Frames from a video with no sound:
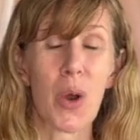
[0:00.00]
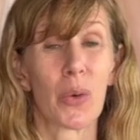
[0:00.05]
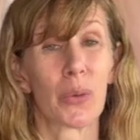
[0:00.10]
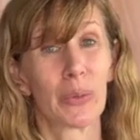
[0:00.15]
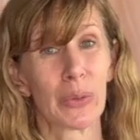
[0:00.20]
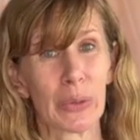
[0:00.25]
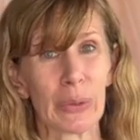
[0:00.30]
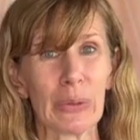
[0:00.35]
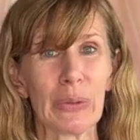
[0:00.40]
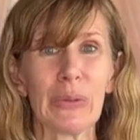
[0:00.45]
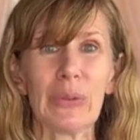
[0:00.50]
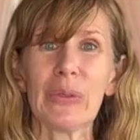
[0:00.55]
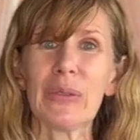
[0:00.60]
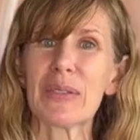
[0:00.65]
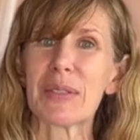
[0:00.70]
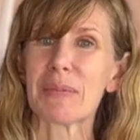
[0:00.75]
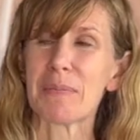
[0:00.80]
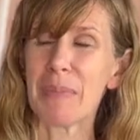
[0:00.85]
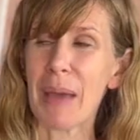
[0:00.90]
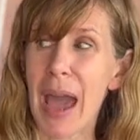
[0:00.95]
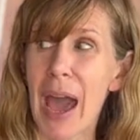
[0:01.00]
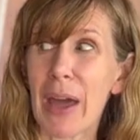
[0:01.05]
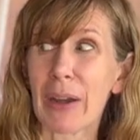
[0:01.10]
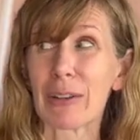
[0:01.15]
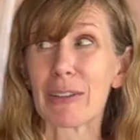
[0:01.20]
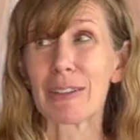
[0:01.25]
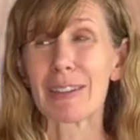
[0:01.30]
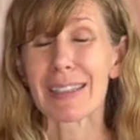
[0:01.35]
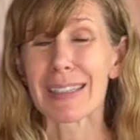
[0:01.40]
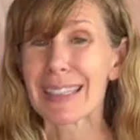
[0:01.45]
wounds and
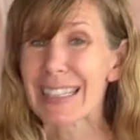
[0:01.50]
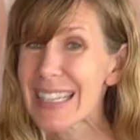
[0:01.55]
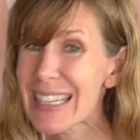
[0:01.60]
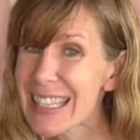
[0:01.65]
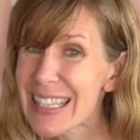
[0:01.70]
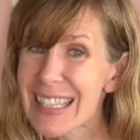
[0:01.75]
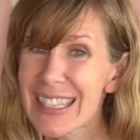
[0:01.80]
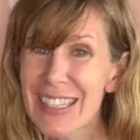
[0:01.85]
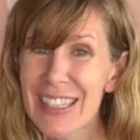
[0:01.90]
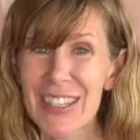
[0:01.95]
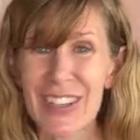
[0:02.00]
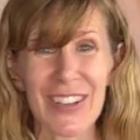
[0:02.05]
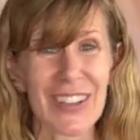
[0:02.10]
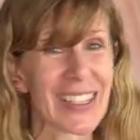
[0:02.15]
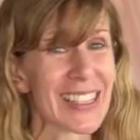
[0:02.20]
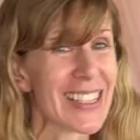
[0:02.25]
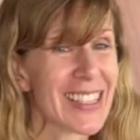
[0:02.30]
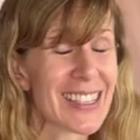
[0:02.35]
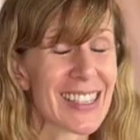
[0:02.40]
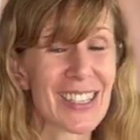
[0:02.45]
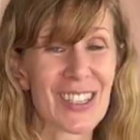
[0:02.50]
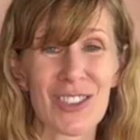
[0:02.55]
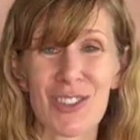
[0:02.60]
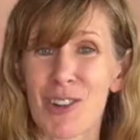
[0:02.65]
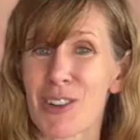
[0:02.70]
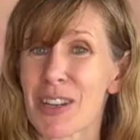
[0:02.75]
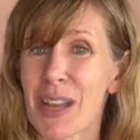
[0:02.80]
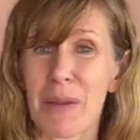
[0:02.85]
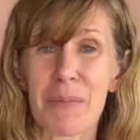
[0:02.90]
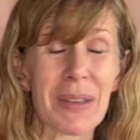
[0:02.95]
patterns and insecurities and
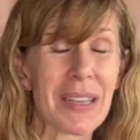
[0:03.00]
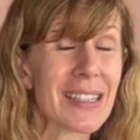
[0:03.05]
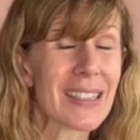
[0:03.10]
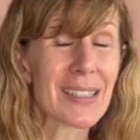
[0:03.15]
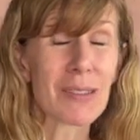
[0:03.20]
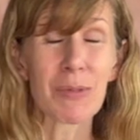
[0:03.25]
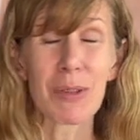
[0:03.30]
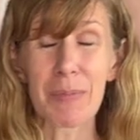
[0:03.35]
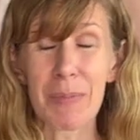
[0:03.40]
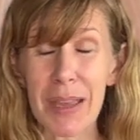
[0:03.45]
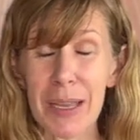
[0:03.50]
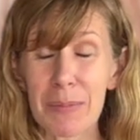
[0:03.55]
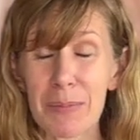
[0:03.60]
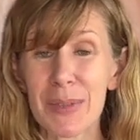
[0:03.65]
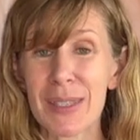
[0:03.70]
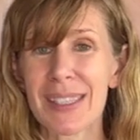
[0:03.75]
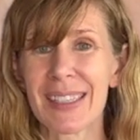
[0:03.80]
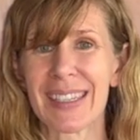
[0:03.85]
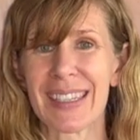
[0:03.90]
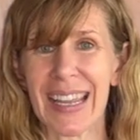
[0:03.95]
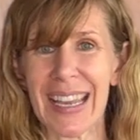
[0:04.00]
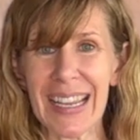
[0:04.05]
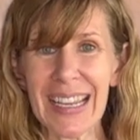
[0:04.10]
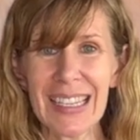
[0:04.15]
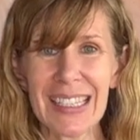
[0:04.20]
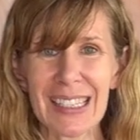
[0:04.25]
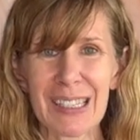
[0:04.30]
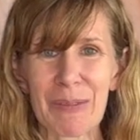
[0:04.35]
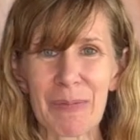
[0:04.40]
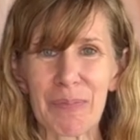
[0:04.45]
shortcomings, and we make
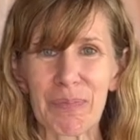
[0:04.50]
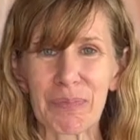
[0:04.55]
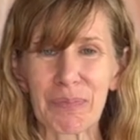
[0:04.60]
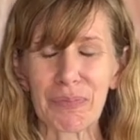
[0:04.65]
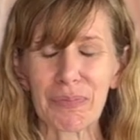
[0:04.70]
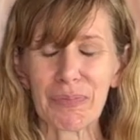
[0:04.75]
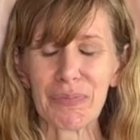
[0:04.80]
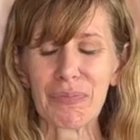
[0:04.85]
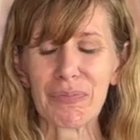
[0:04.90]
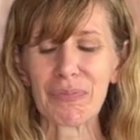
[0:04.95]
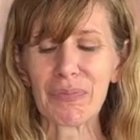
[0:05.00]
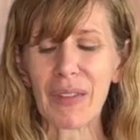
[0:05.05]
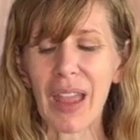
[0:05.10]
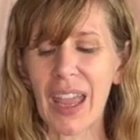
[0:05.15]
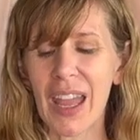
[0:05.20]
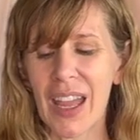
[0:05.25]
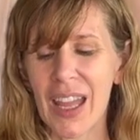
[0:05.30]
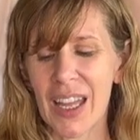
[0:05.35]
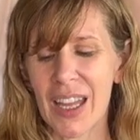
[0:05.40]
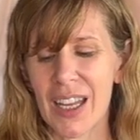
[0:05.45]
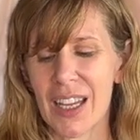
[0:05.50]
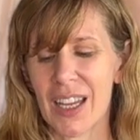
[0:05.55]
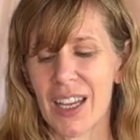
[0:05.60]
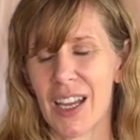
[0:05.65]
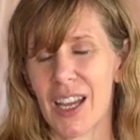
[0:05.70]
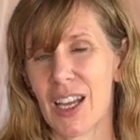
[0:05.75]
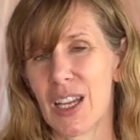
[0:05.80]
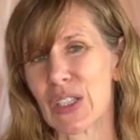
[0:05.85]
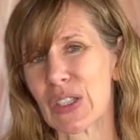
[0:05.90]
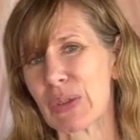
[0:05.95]
mistakes.
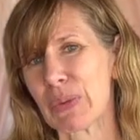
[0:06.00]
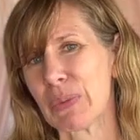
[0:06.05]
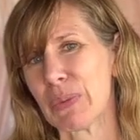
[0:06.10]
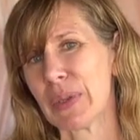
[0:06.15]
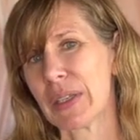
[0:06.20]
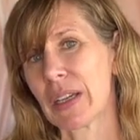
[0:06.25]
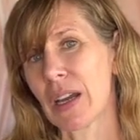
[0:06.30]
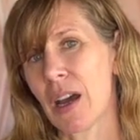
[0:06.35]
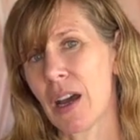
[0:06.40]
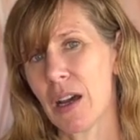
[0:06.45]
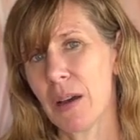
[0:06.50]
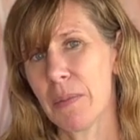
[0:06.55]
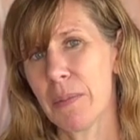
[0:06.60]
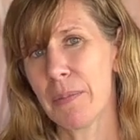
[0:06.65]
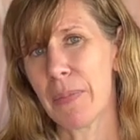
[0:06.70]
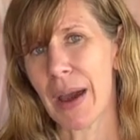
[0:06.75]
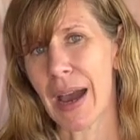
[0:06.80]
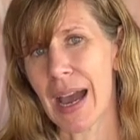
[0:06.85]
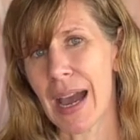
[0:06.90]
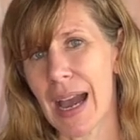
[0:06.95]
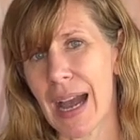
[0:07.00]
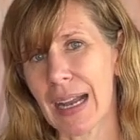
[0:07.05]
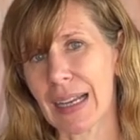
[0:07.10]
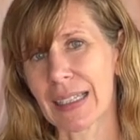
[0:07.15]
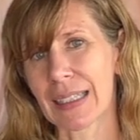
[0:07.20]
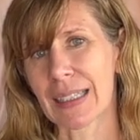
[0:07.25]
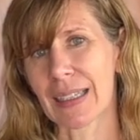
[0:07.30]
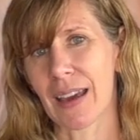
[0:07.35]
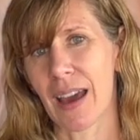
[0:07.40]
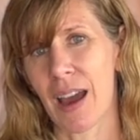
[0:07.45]
So when we come back
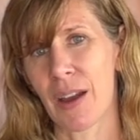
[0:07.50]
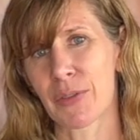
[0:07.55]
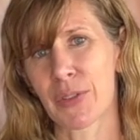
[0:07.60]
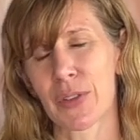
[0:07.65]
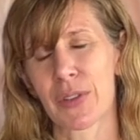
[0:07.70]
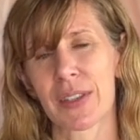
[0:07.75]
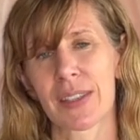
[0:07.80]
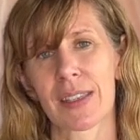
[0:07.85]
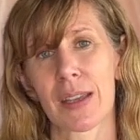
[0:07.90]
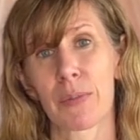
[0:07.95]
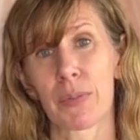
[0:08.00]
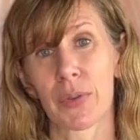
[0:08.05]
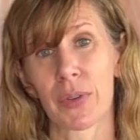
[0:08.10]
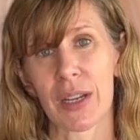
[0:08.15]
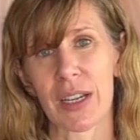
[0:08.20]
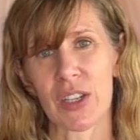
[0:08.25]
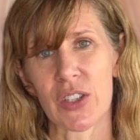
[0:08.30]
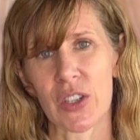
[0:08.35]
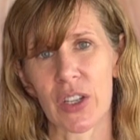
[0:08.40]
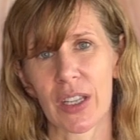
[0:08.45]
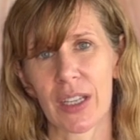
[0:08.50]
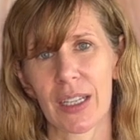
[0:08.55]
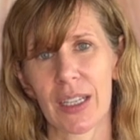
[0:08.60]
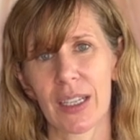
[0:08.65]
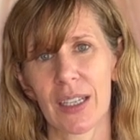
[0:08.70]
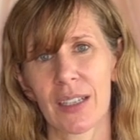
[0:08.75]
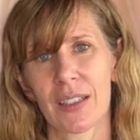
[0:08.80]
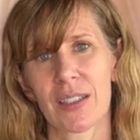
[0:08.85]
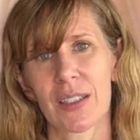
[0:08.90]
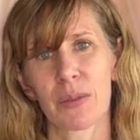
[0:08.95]
after the separation,
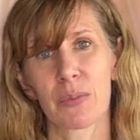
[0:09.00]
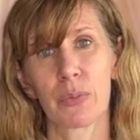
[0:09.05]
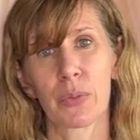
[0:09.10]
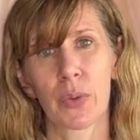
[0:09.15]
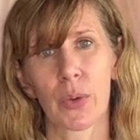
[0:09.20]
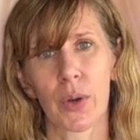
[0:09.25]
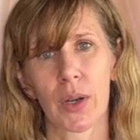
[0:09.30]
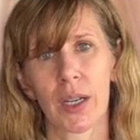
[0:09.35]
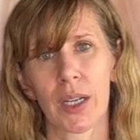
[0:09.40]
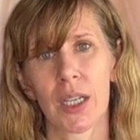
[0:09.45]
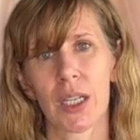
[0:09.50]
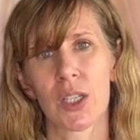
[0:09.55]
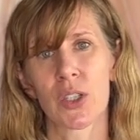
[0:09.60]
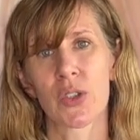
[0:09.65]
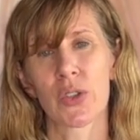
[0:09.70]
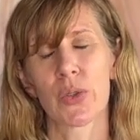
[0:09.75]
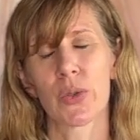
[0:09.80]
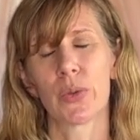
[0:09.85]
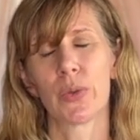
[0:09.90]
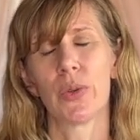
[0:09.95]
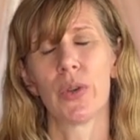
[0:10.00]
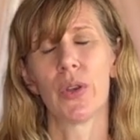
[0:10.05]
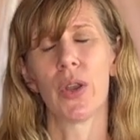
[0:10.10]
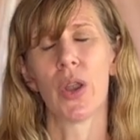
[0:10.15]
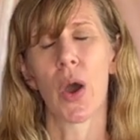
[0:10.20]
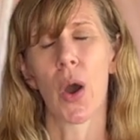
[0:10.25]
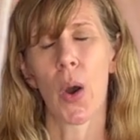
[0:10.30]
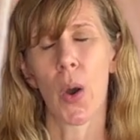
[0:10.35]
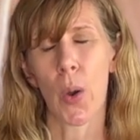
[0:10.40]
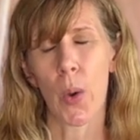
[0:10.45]
it's important to
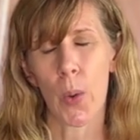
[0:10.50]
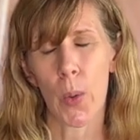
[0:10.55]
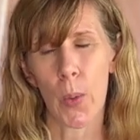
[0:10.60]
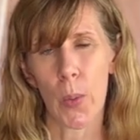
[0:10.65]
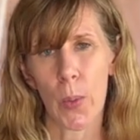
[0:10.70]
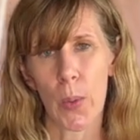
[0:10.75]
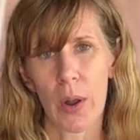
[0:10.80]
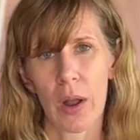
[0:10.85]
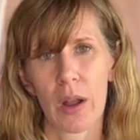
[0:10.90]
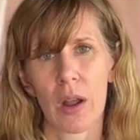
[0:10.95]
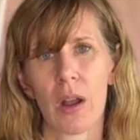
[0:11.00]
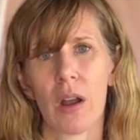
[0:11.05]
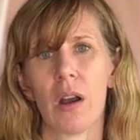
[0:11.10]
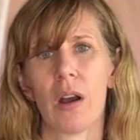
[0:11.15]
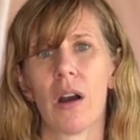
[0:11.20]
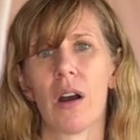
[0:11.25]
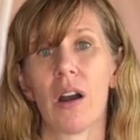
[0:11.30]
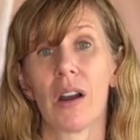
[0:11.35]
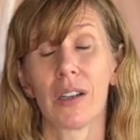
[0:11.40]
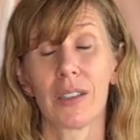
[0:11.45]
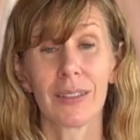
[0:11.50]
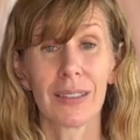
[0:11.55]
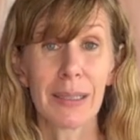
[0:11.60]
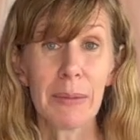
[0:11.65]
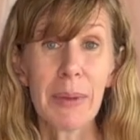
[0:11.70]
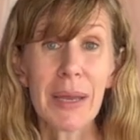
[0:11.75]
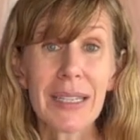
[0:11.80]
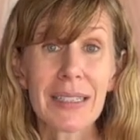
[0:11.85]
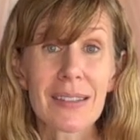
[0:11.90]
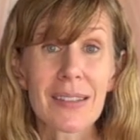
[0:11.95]
know our
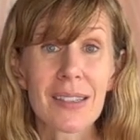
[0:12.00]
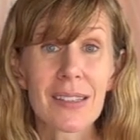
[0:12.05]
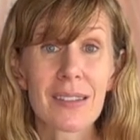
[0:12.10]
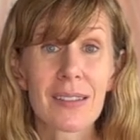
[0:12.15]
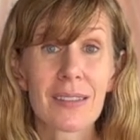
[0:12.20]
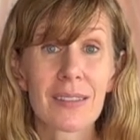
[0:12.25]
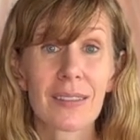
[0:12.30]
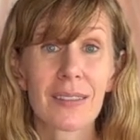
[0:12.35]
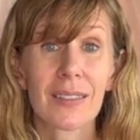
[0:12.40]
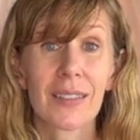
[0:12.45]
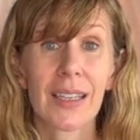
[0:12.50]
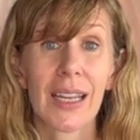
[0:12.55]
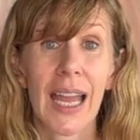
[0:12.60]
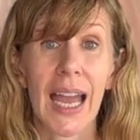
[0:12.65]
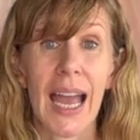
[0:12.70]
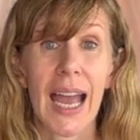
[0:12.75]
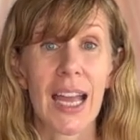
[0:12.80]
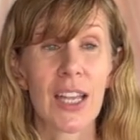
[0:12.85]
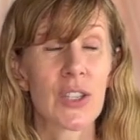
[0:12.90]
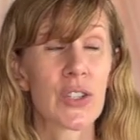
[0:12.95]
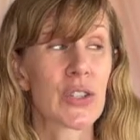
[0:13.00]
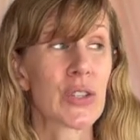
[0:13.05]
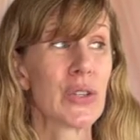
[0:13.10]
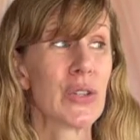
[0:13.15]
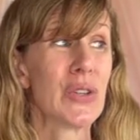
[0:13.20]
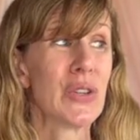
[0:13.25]
limits and to